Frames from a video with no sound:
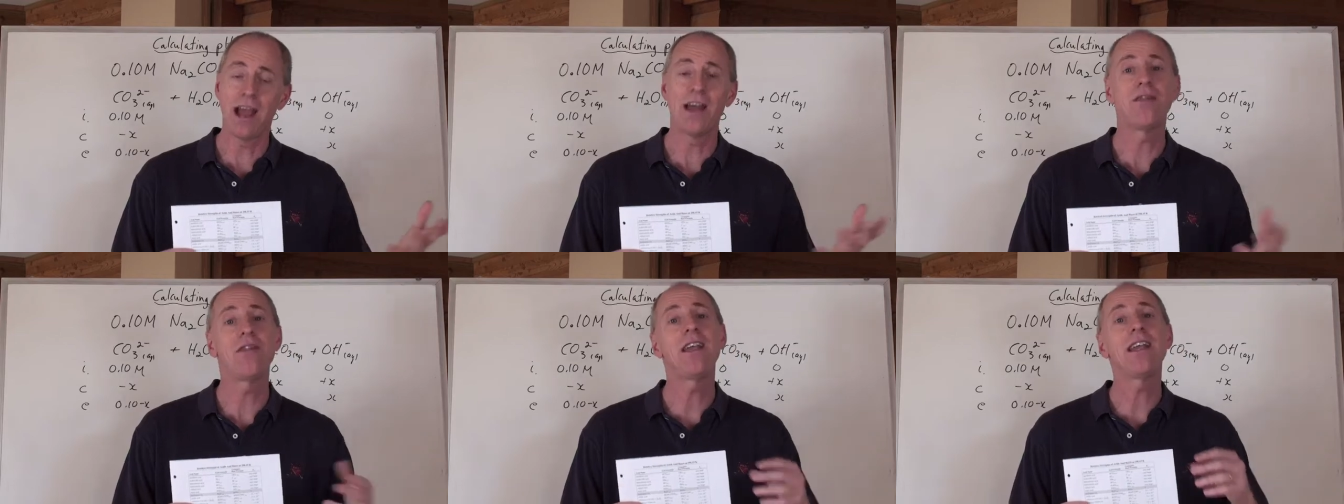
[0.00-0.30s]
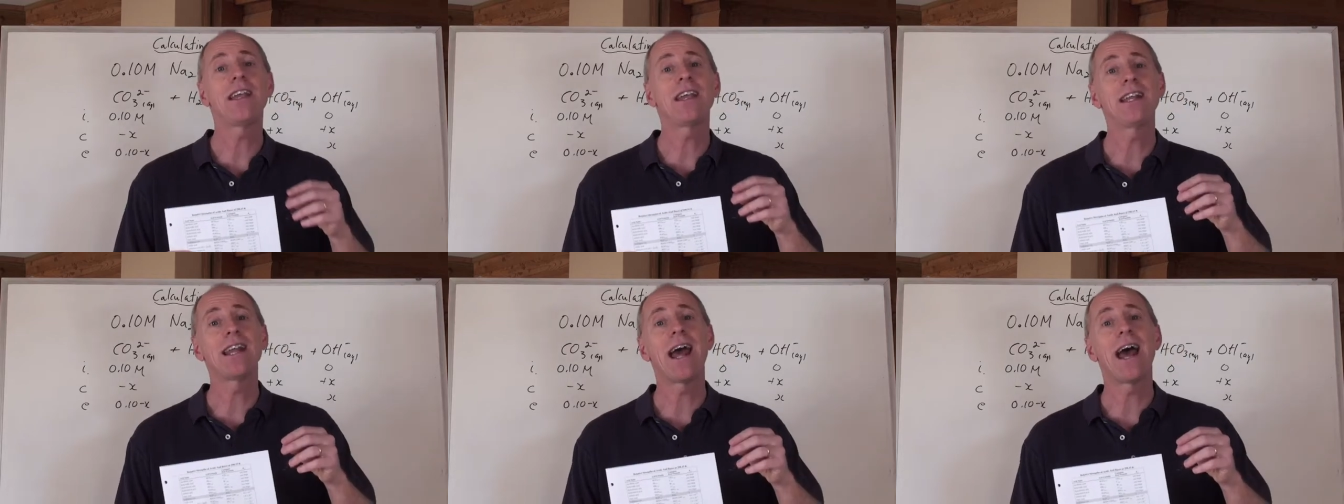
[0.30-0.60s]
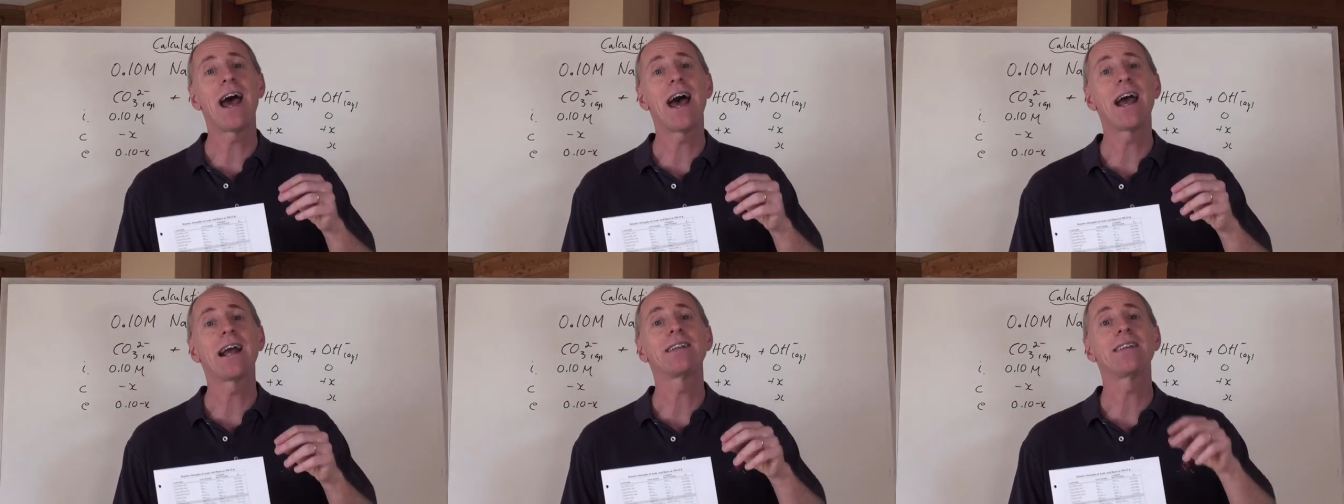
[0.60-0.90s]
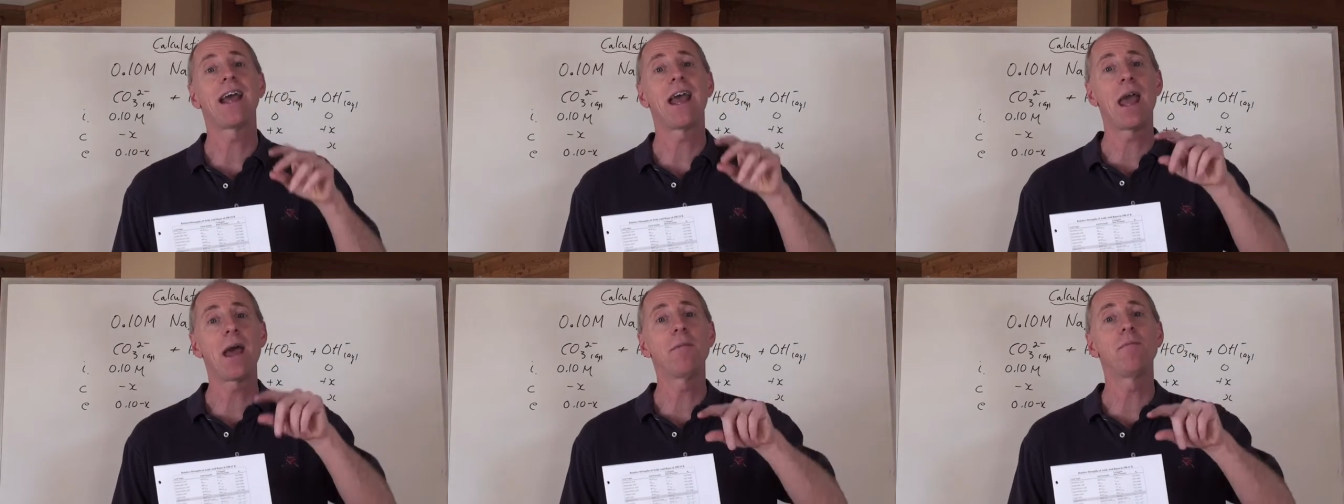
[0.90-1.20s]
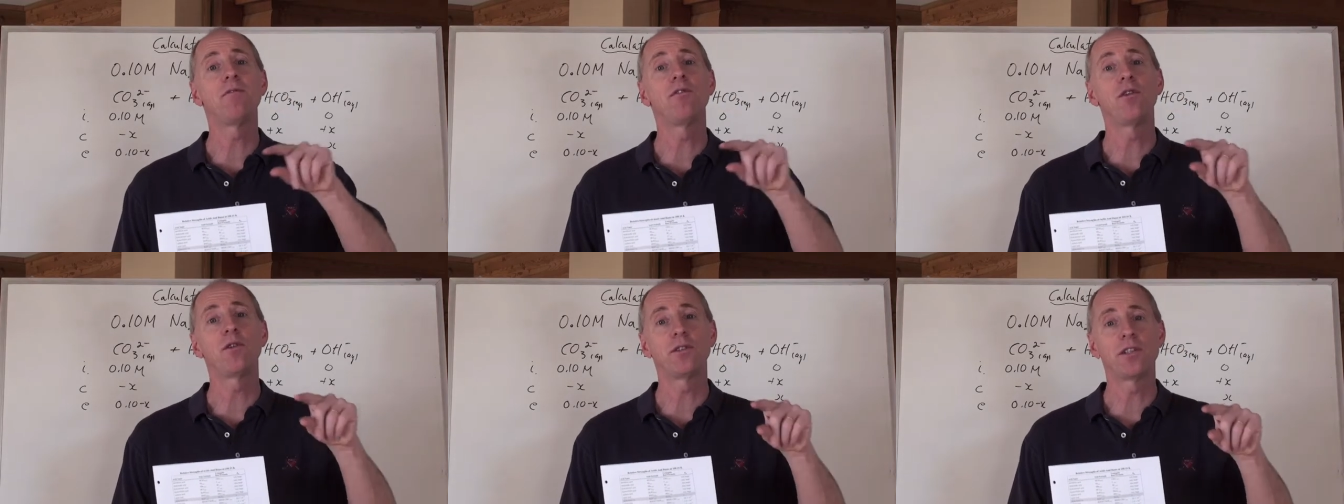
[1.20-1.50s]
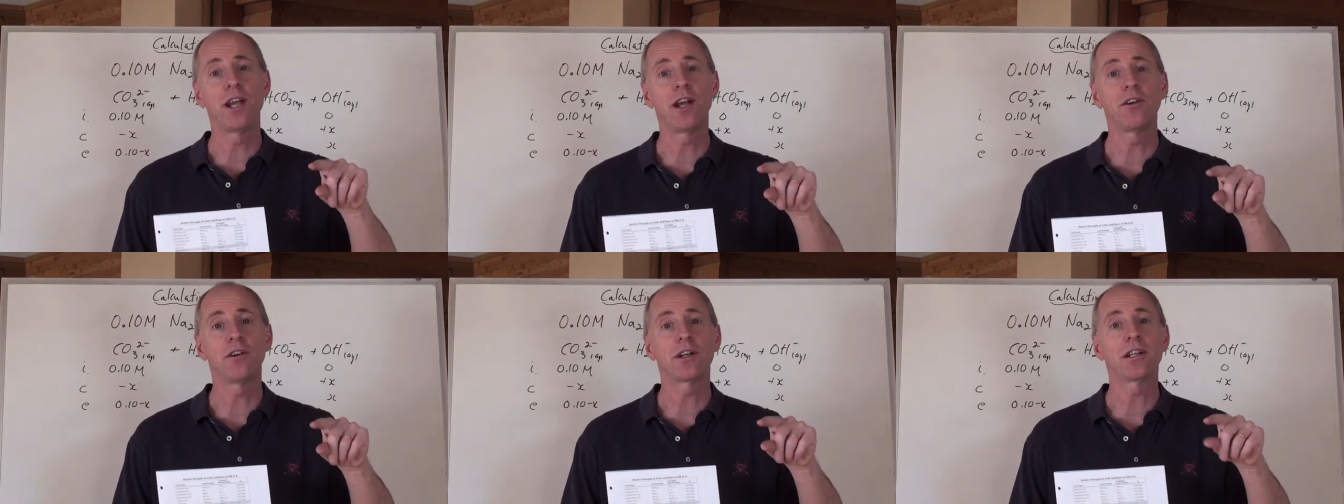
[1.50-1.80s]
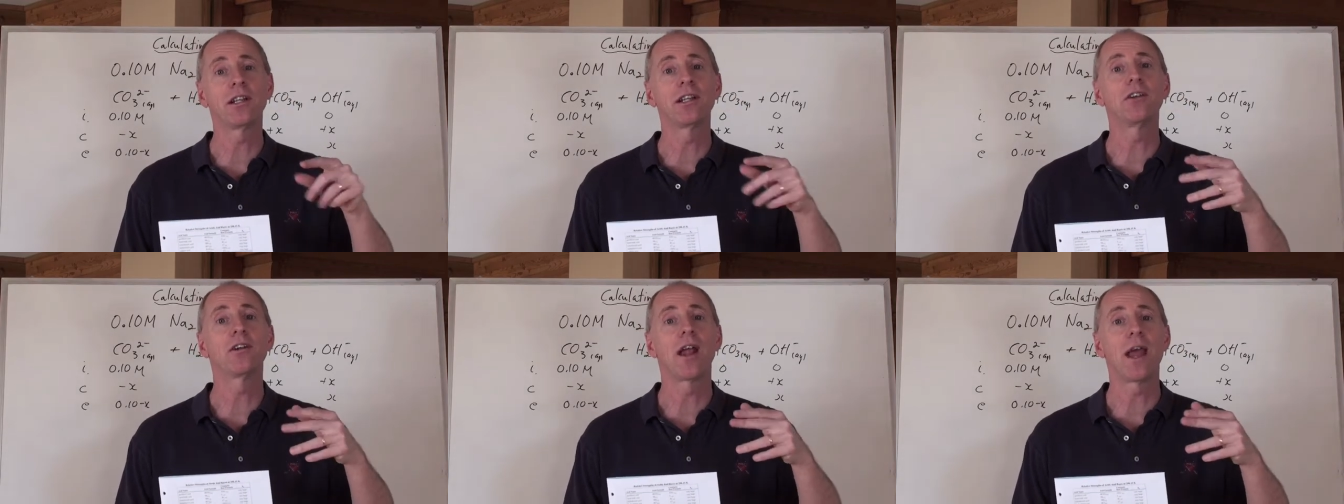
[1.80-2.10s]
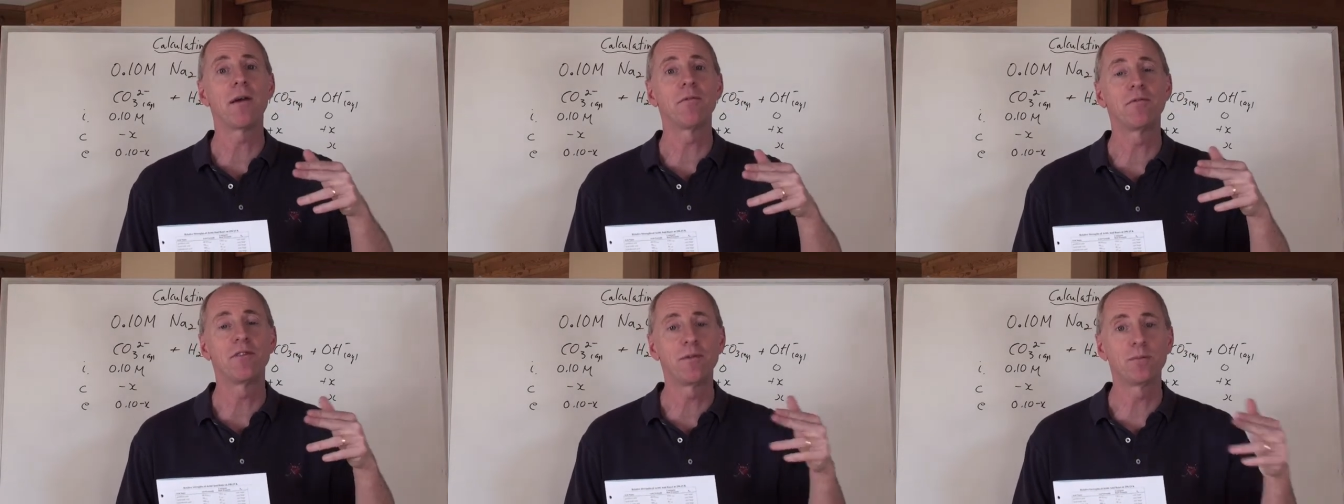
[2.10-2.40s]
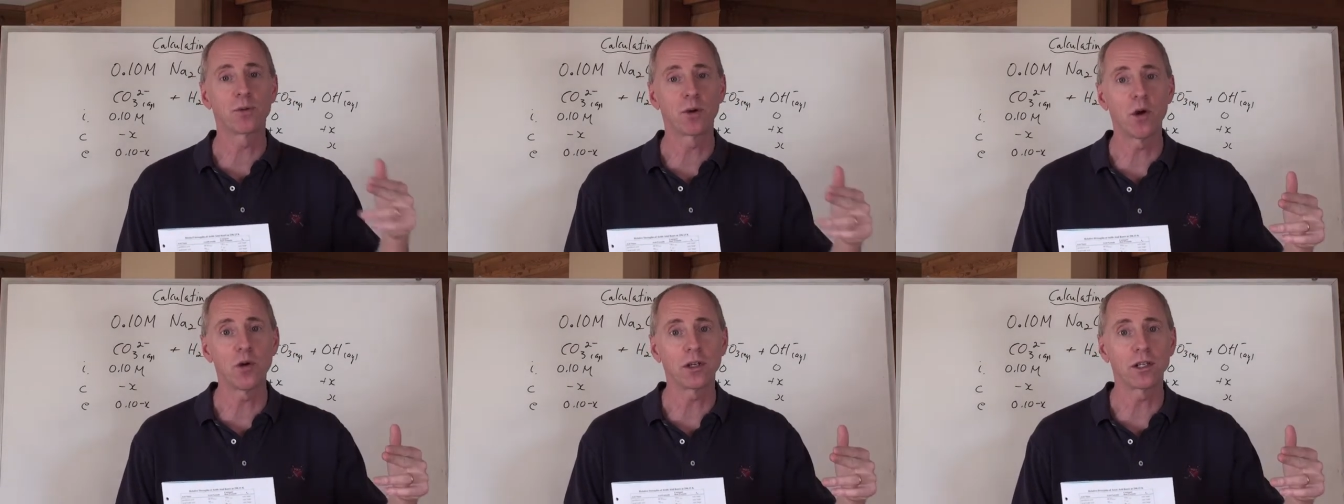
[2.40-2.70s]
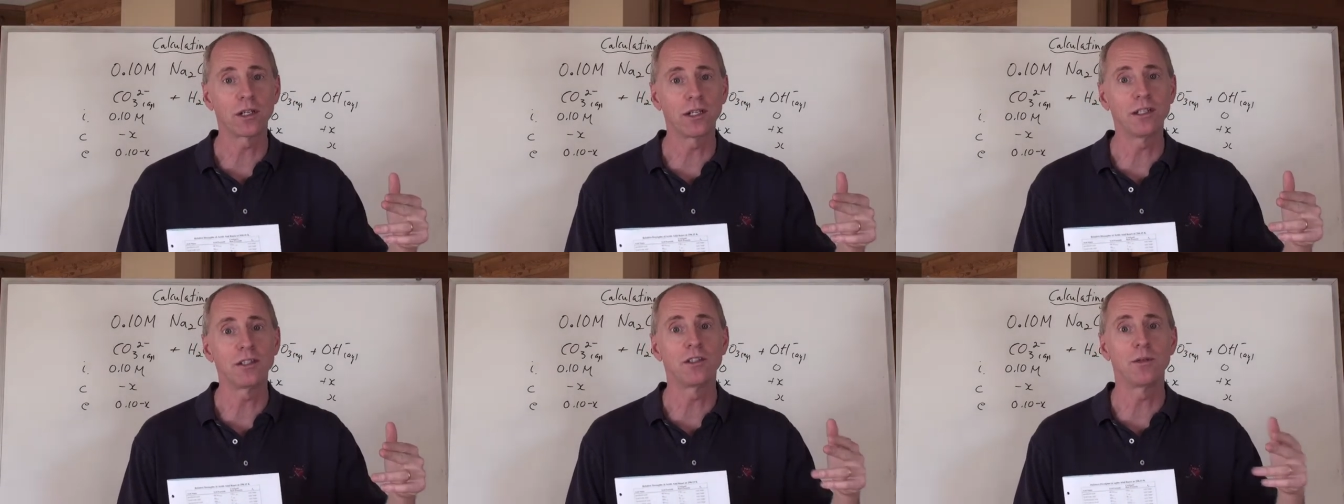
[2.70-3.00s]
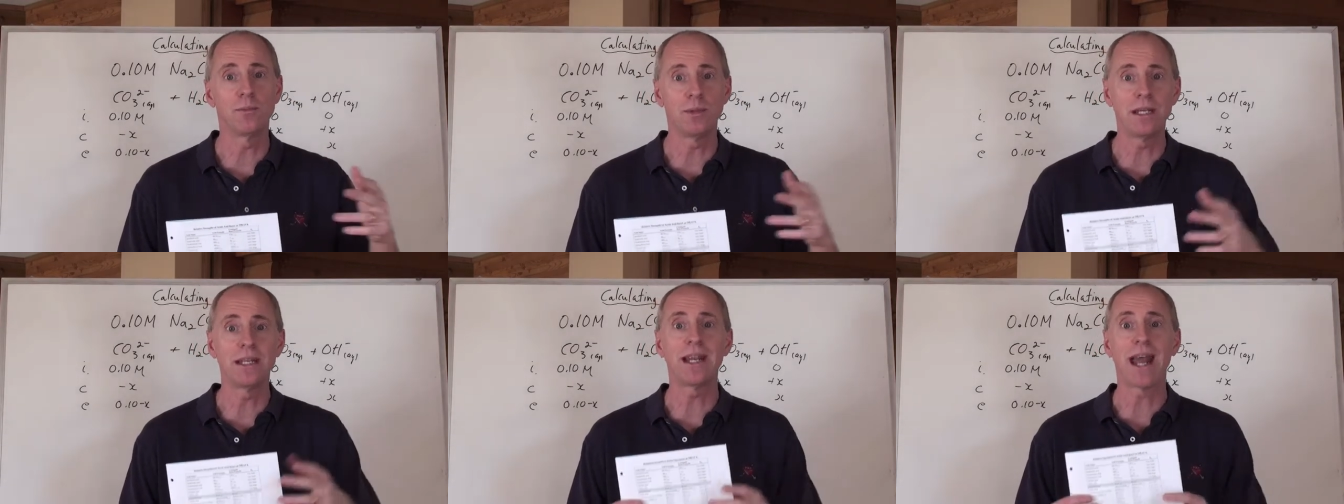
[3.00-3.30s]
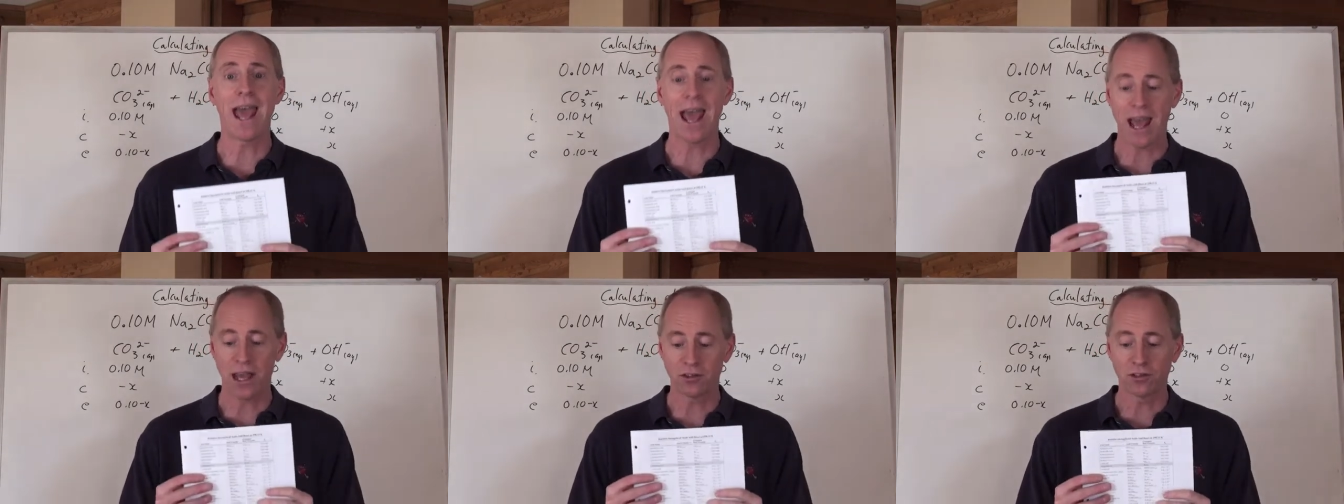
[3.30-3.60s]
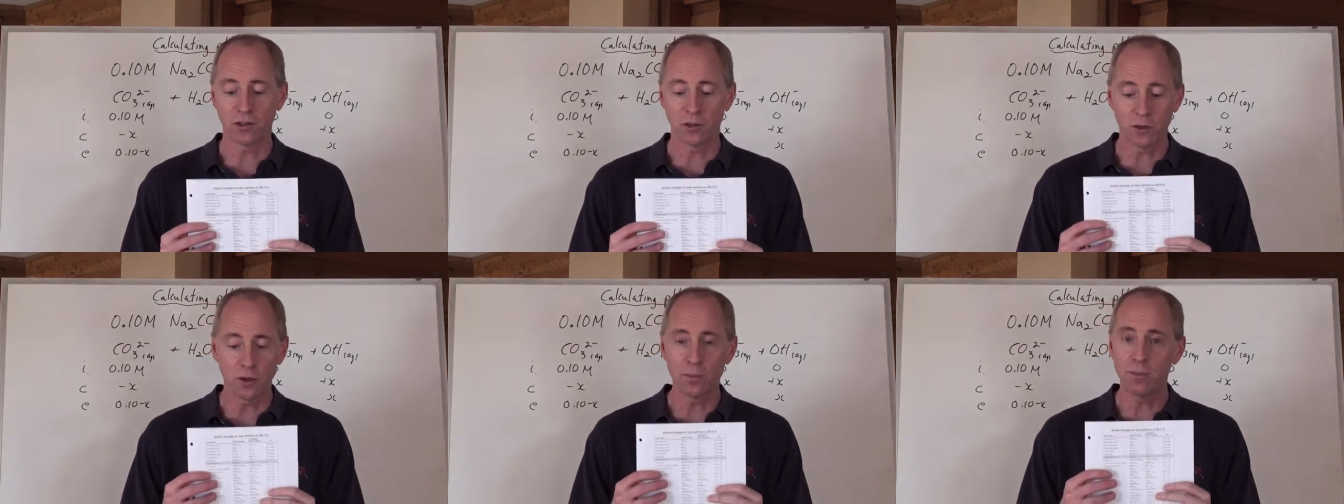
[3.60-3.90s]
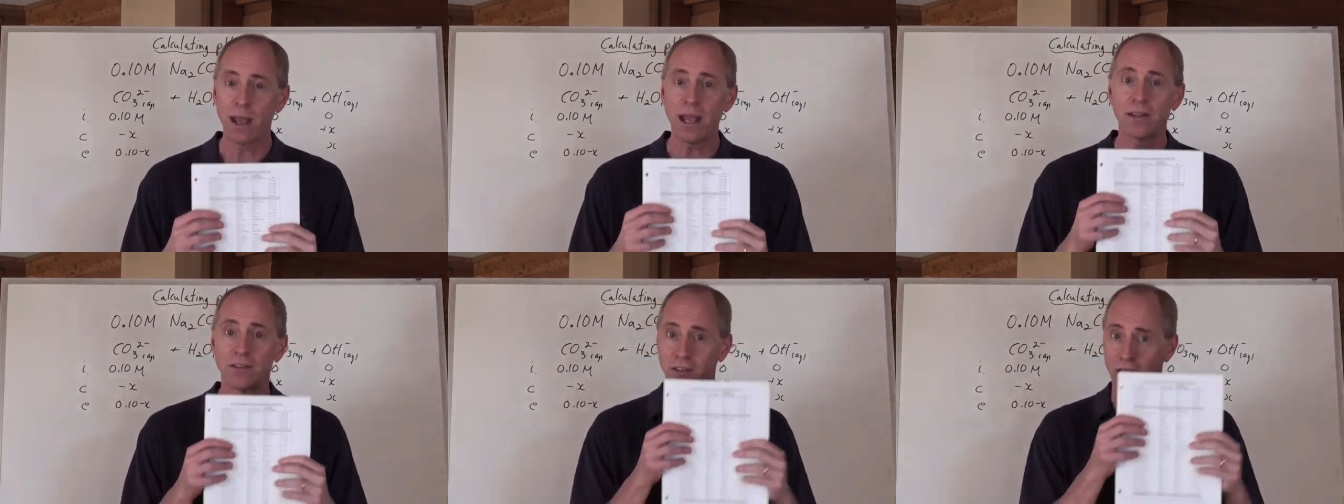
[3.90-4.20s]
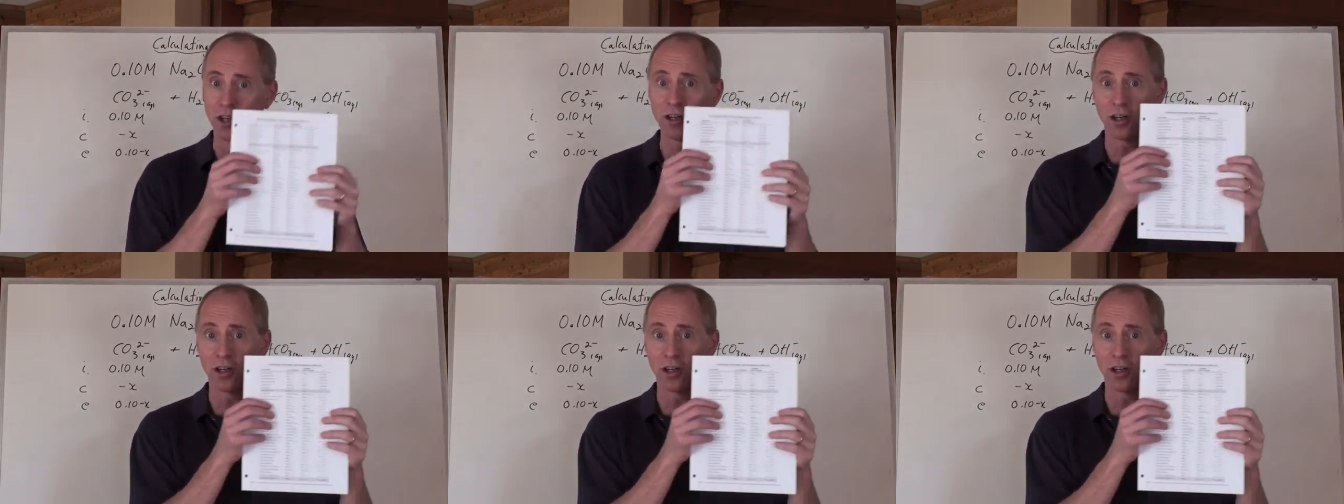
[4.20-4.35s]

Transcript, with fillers: and they can act amphoterically or amphiprotically to be an acid or a base.